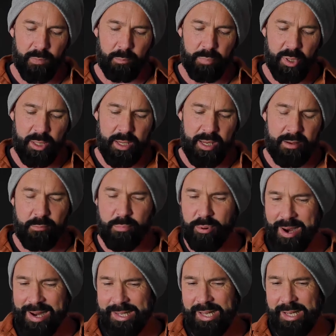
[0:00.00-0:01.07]
But in
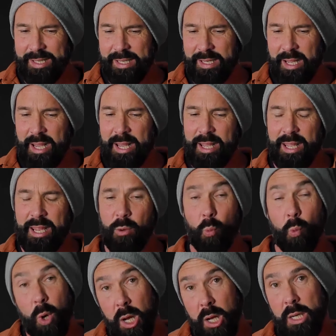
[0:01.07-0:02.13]
practice, it
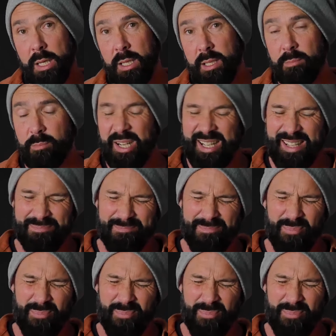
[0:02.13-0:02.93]
works, but it's